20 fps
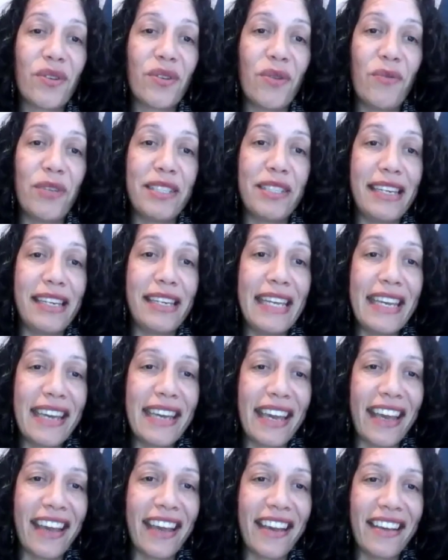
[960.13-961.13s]
was
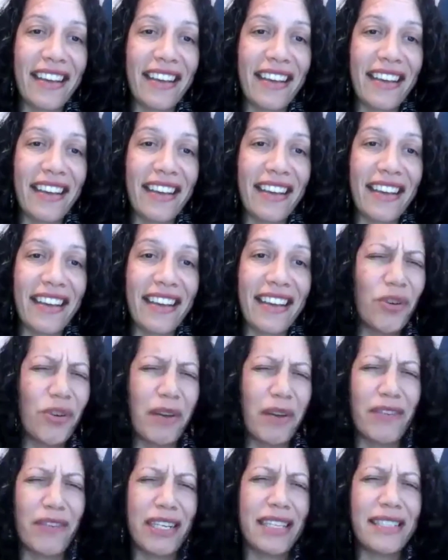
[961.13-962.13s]
leaking due to a bit
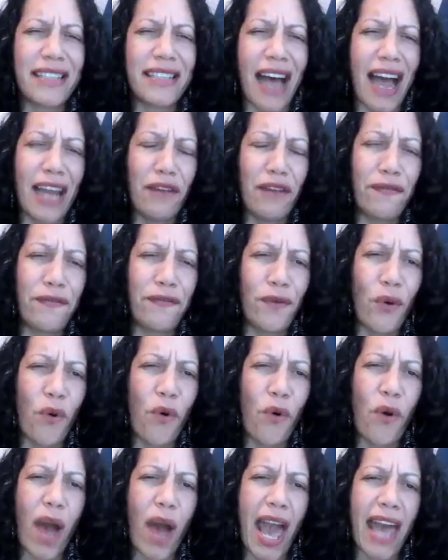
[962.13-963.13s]
of a design
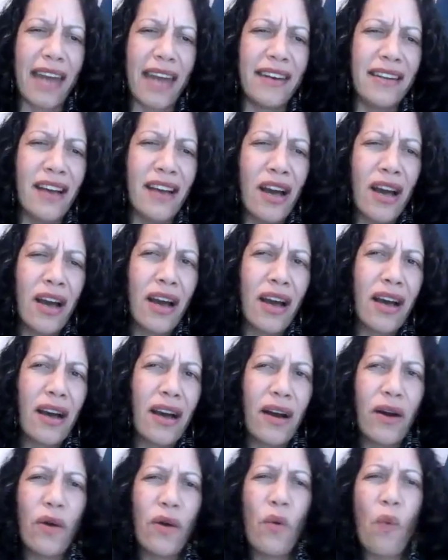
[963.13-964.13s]
flaw and
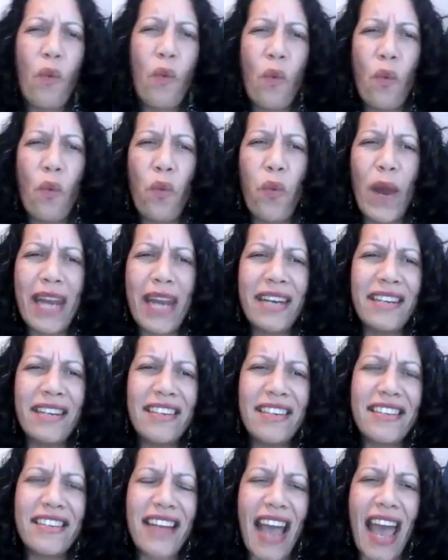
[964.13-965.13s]

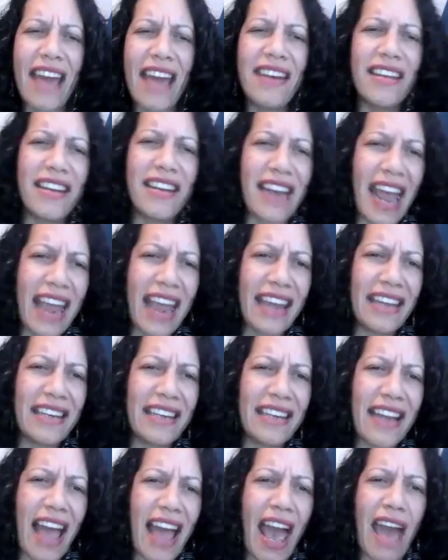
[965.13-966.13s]
wind and
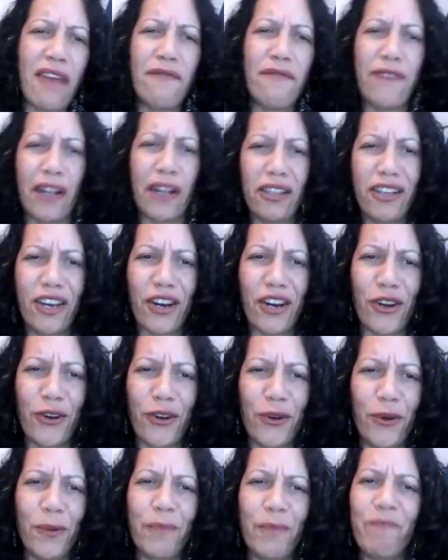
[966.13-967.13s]
rain and
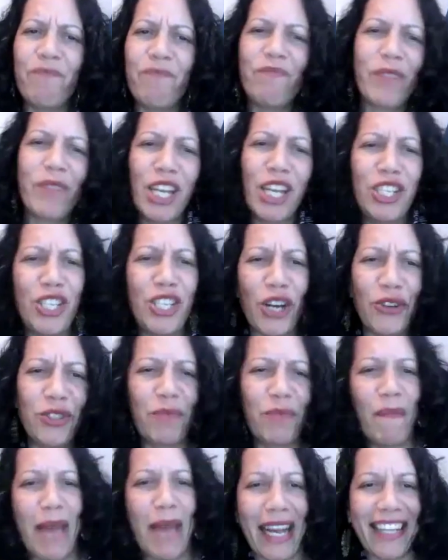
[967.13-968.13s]
velcro
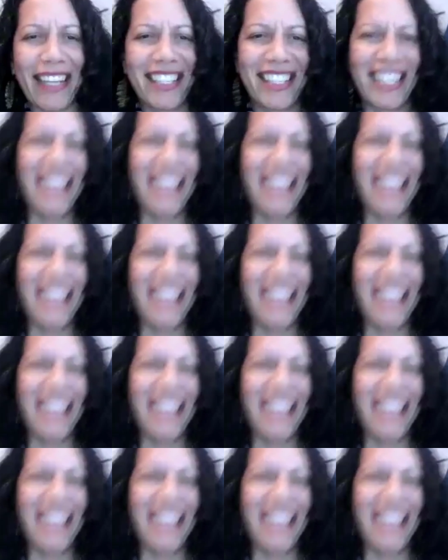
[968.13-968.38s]
don't mix